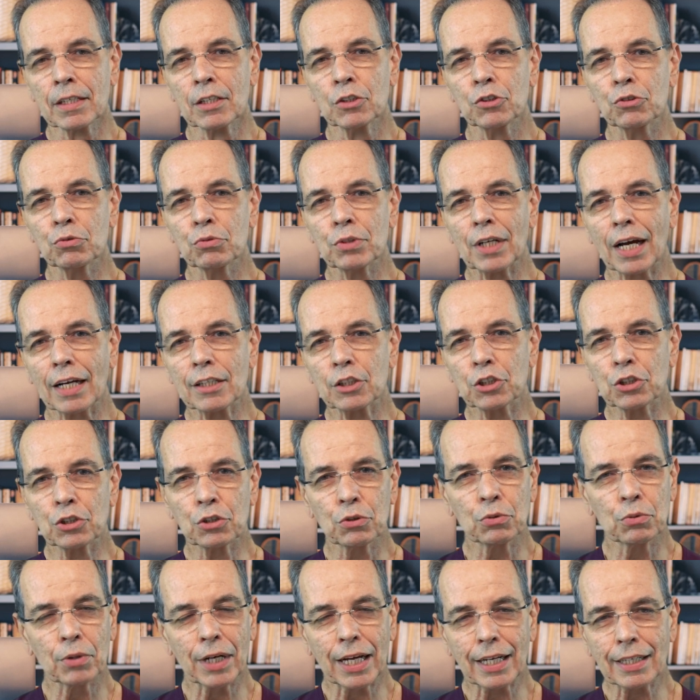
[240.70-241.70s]
do not
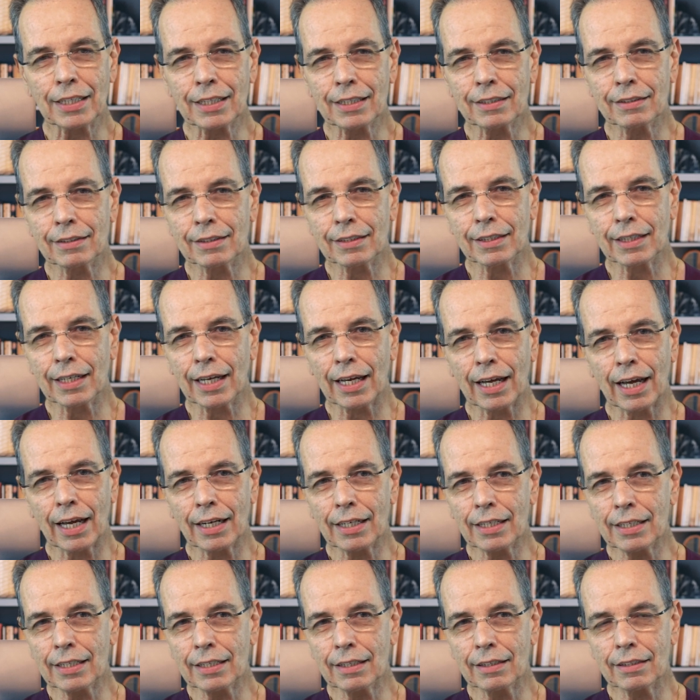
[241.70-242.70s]
do any
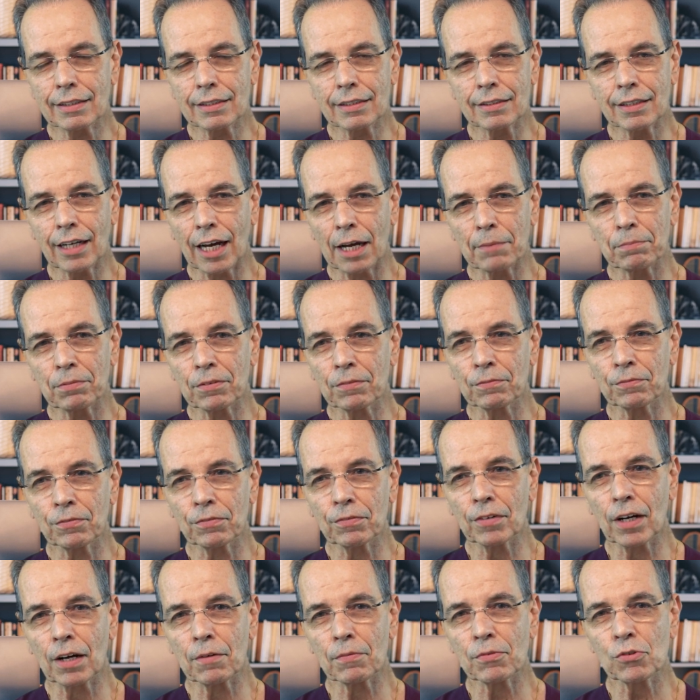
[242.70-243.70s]
type
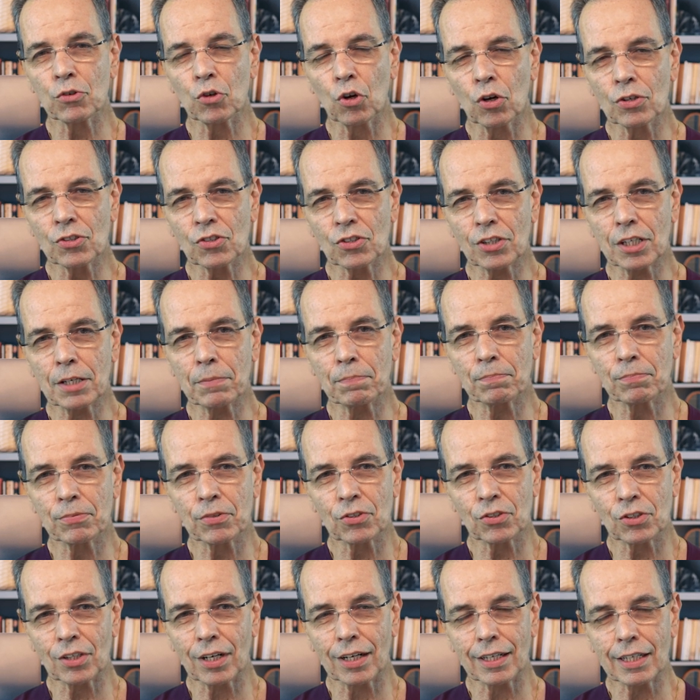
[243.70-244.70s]
of sleep
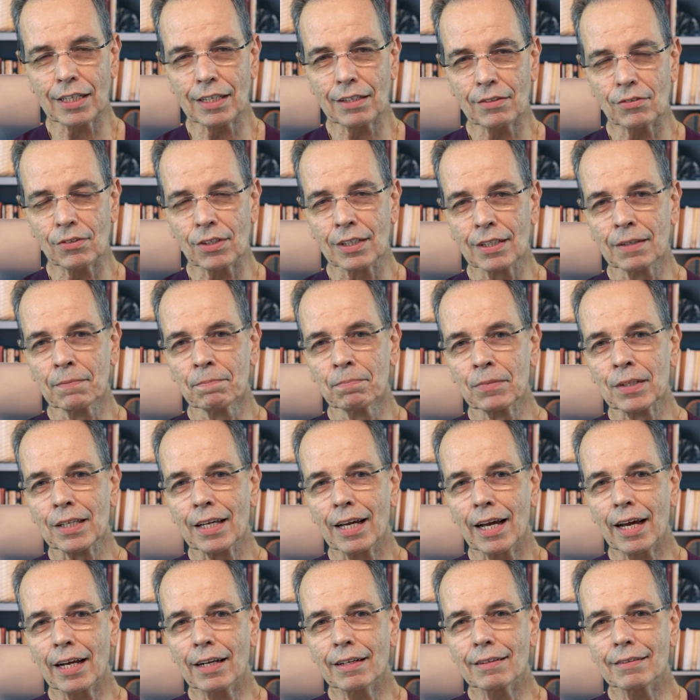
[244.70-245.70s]
studies.
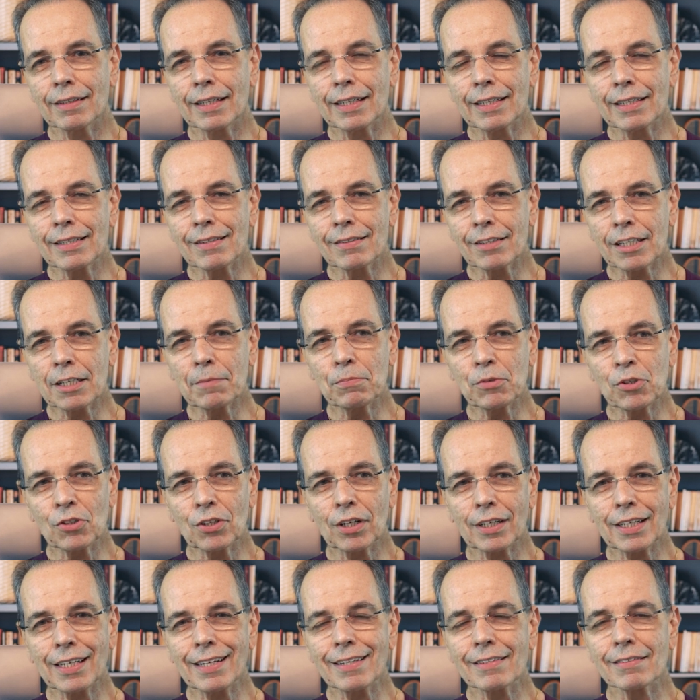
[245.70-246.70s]
And sleep
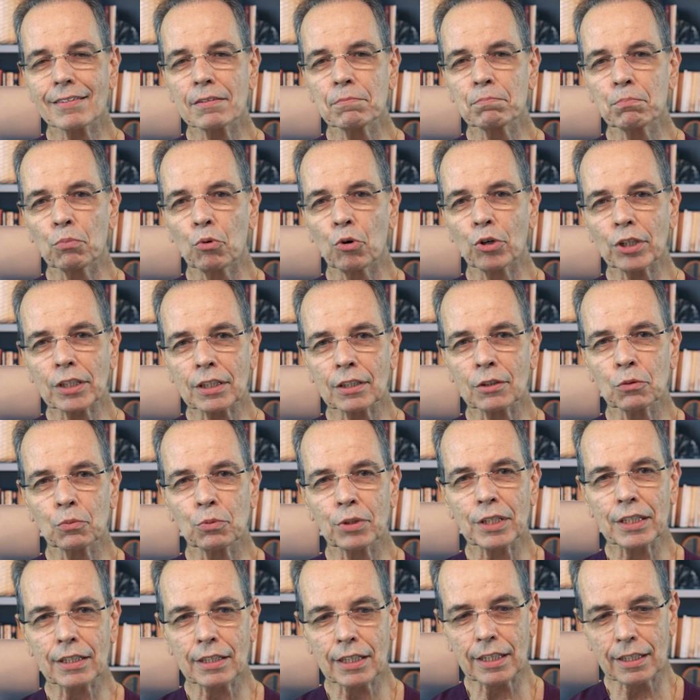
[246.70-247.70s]
study is important.
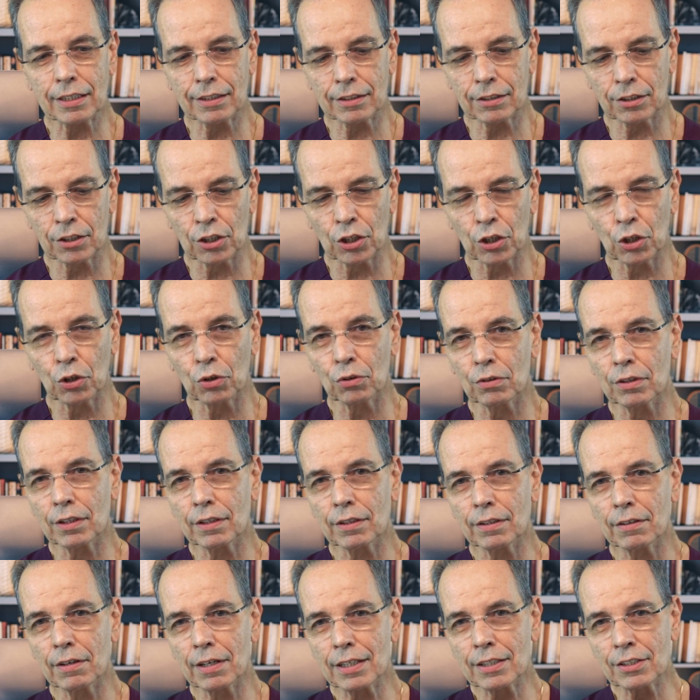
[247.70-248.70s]
We need to know
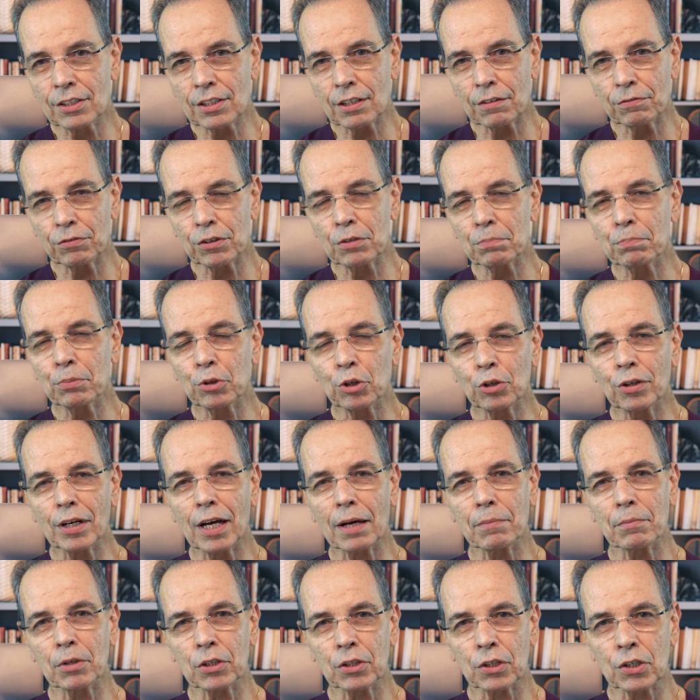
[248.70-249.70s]
different
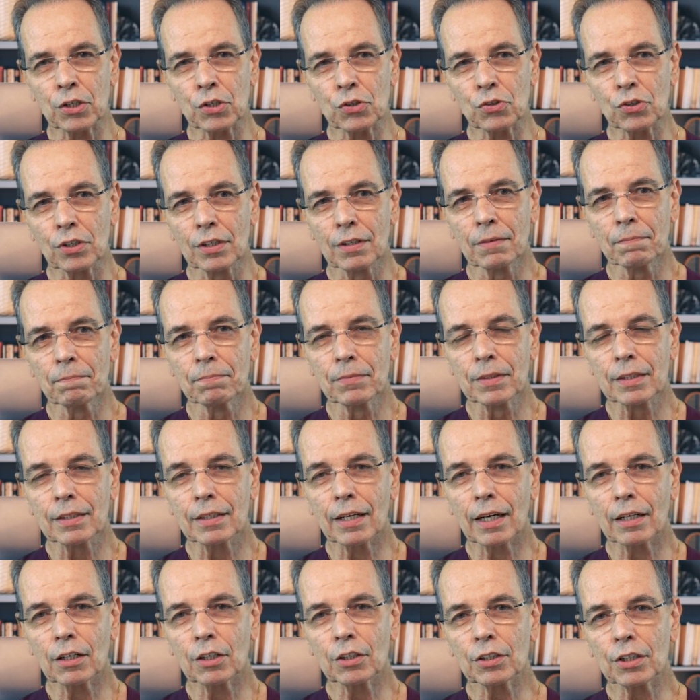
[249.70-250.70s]
parameters
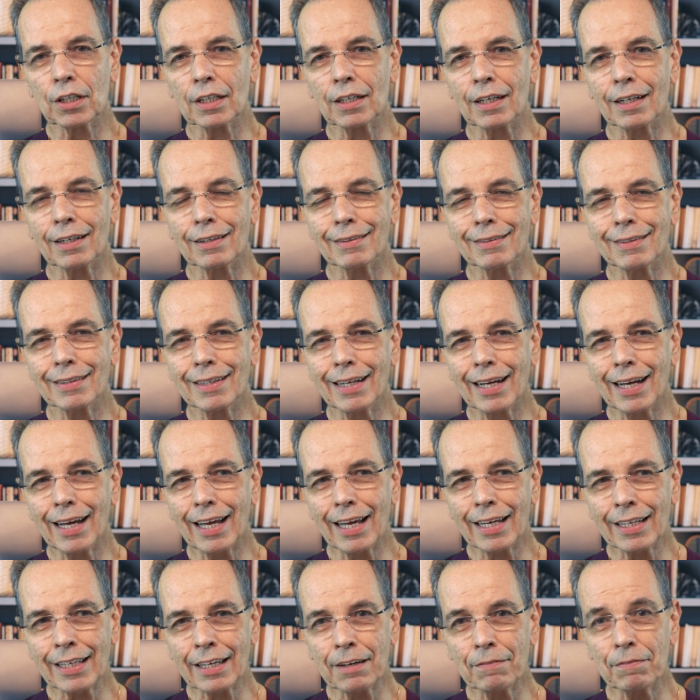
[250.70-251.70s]
that are going to
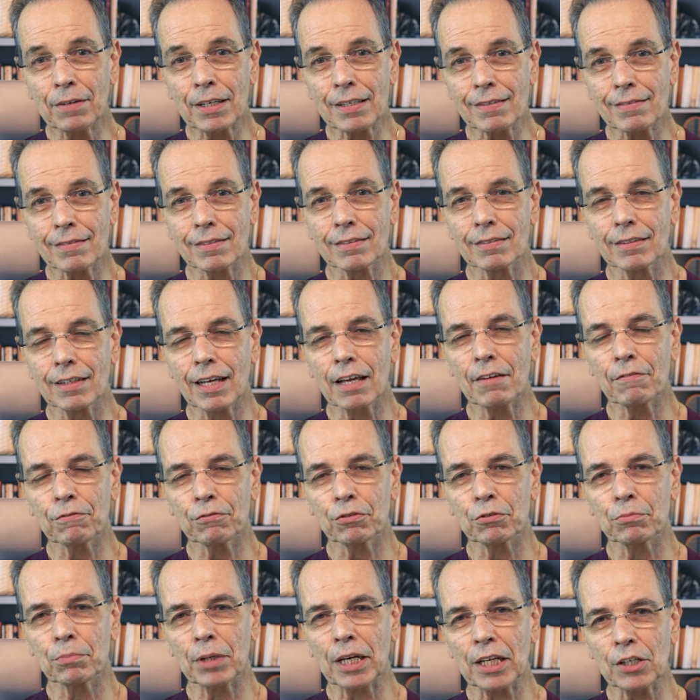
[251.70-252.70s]
give us
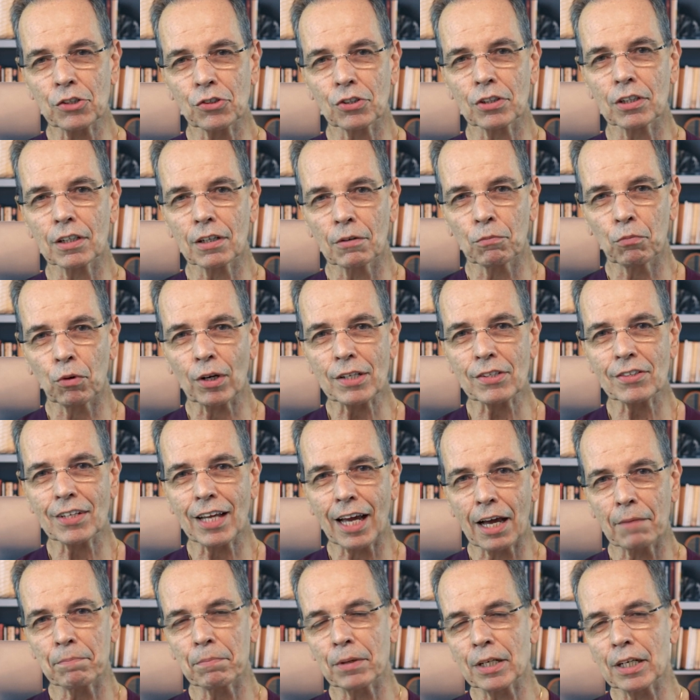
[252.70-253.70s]
information of what's
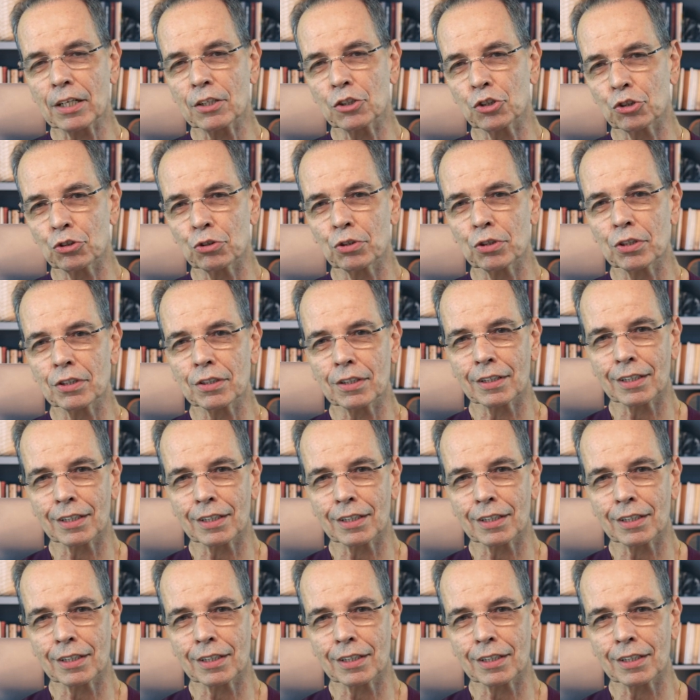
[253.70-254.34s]
happening during the